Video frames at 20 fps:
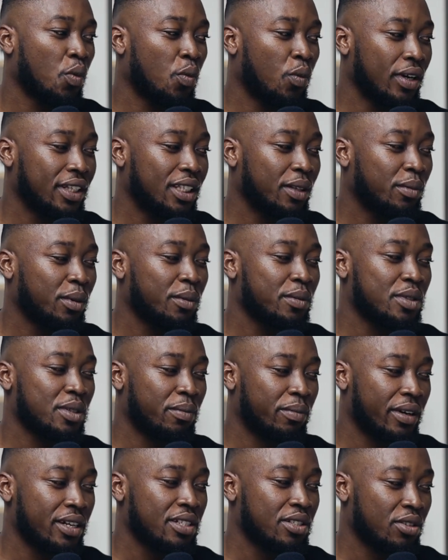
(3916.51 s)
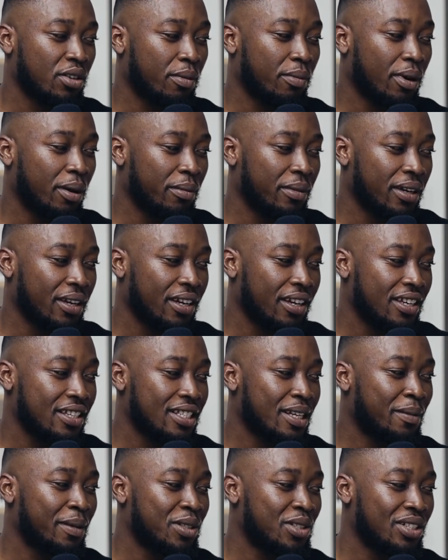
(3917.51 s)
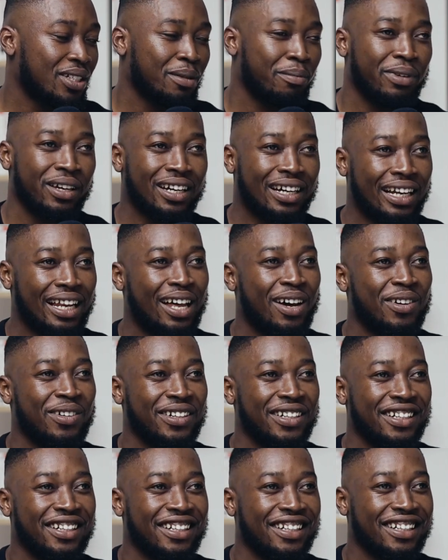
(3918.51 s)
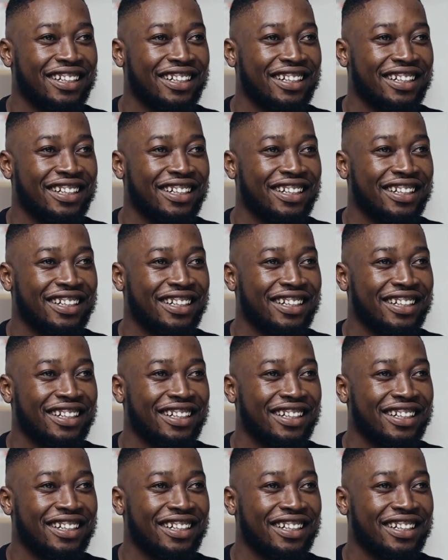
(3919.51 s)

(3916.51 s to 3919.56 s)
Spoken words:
One thing people will be surprised to know about me is I'm actually a big clown.